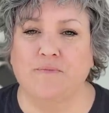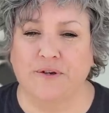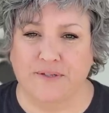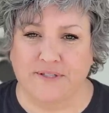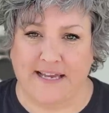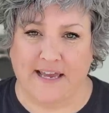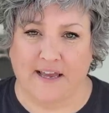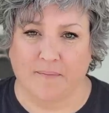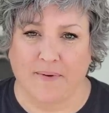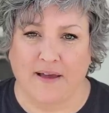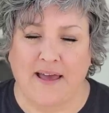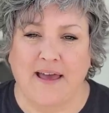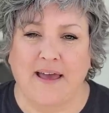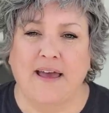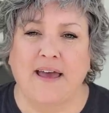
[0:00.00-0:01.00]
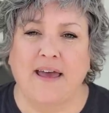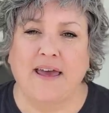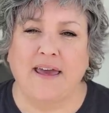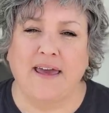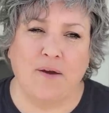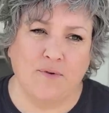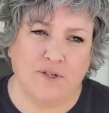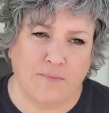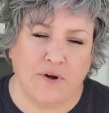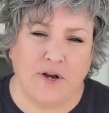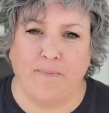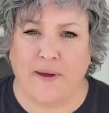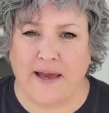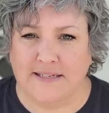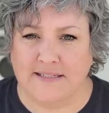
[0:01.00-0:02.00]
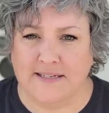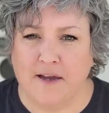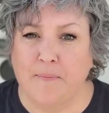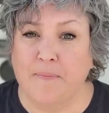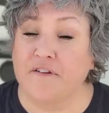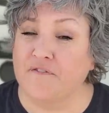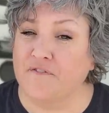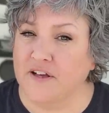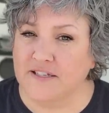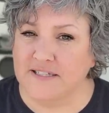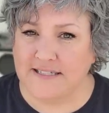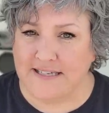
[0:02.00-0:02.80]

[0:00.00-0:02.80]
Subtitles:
museum. It was pretty basic, but it felt